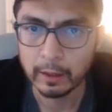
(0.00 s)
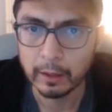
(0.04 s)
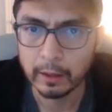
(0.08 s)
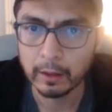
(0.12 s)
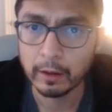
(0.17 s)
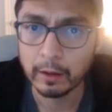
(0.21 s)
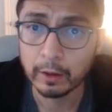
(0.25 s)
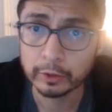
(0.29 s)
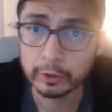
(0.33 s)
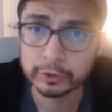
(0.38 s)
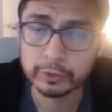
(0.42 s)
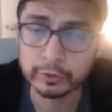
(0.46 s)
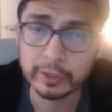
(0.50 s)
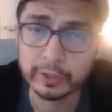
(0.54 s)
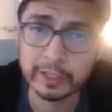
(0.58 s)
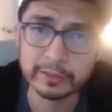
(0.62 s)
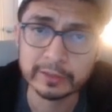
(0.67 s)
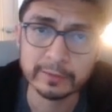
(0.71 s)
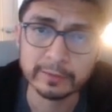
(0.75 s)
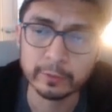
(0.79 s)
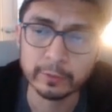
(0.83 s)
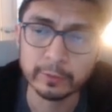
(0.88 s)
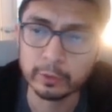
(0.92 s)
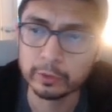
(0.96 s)
Also,
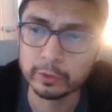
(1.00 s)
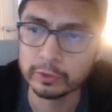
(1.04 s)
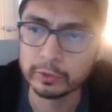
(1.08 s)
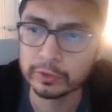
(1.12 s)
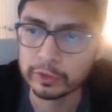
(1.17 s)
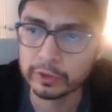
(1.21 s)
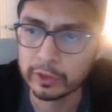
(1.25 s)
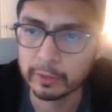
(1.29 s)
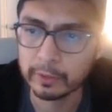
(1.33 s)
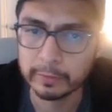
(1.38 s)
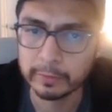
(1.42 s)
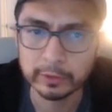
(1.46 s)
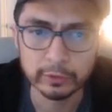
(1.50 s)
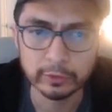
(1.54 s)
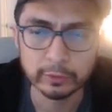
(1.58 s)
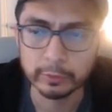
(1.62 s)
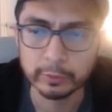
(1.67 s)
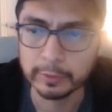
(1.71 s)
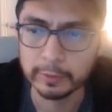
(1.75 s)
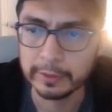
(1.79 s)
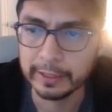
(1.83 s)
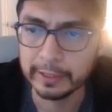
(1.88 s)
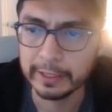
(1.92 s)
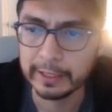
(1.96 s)
guys, the fusion's coming to